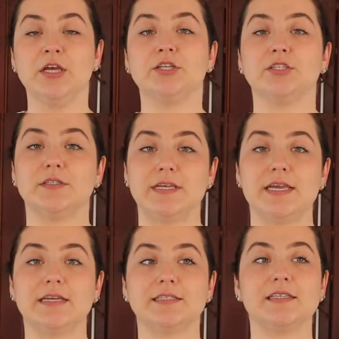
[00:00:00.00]
she'll
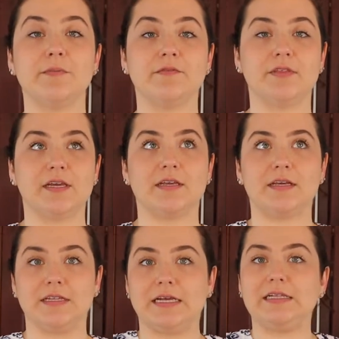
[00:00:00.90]
take some of
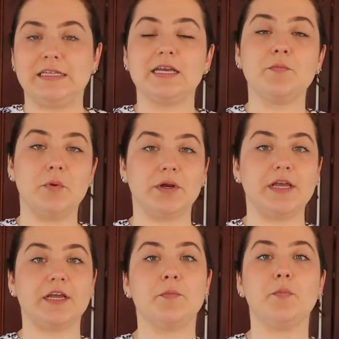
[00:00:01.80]
the clean
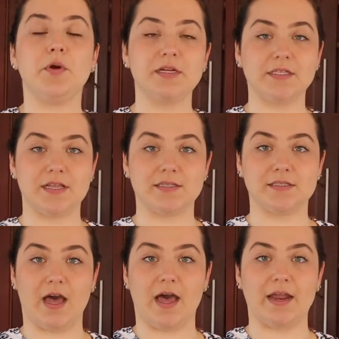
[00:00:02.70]
pudding, put it to the
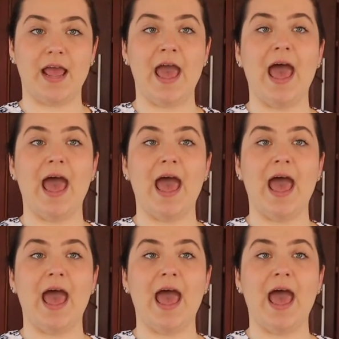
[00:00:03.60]
side,